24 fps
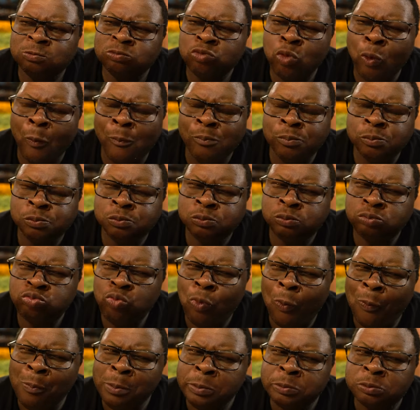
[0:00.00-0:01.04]
expecting. Like
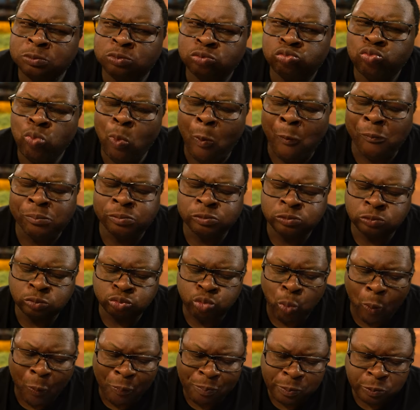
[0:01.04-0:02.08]
an interesting
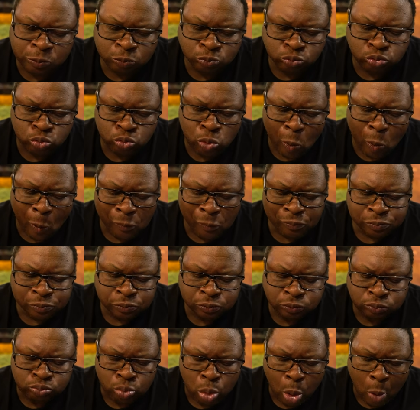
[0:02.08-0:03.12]
crisp. Like I thought it was going
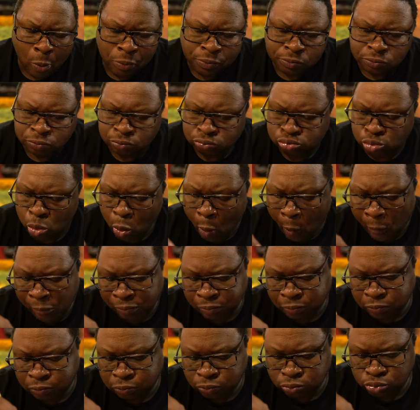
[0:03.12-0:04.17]
to be like hard rice
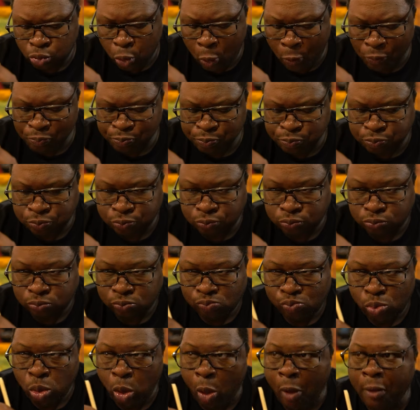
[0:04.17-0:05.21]
all the way through, but it was
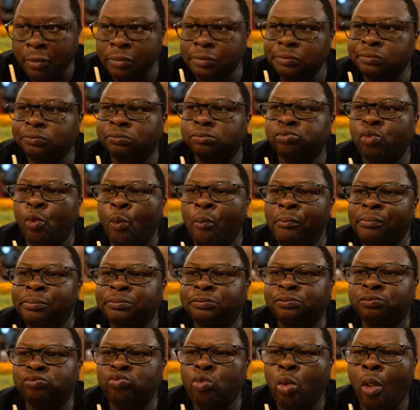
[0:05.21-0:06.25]
like crisp
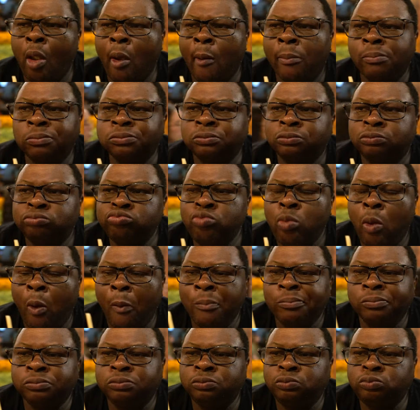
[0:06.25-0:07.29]
outside, soft
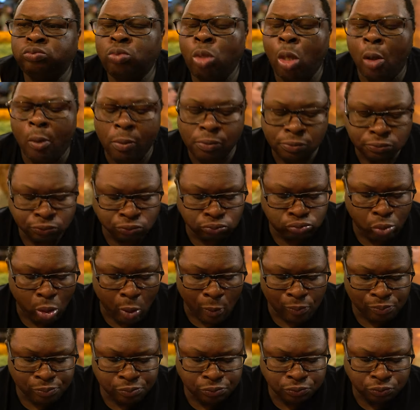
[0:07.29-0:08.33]
inside. Like a
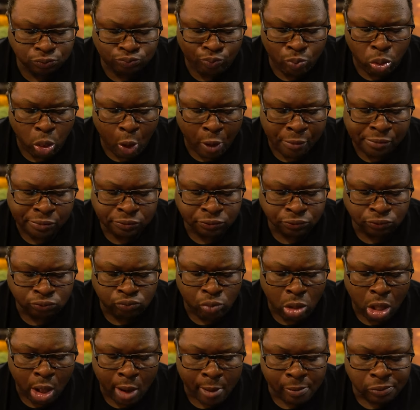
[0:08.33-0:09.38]
delicious looking
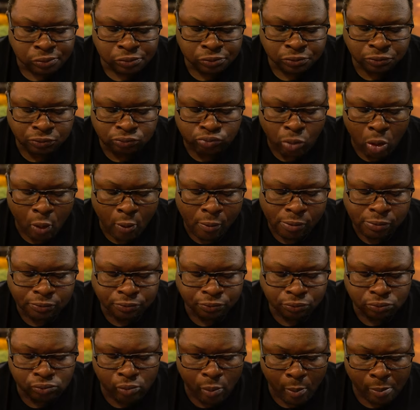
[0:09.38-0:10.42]
morsel. It definitely makes sense
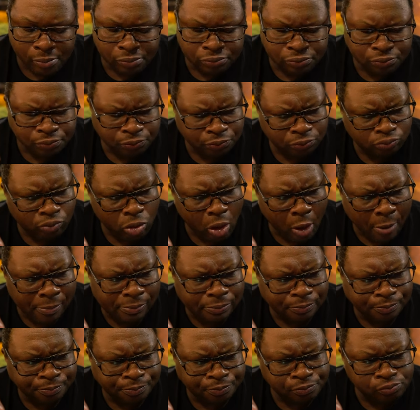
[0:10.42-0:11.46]
why it's a chef's
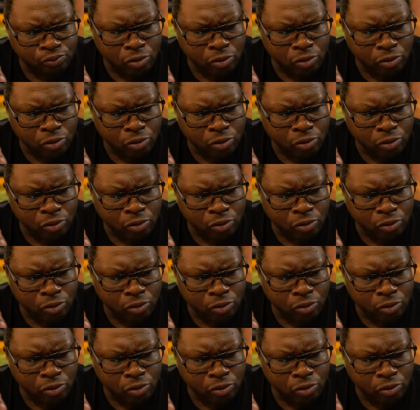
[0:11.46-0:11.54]
special.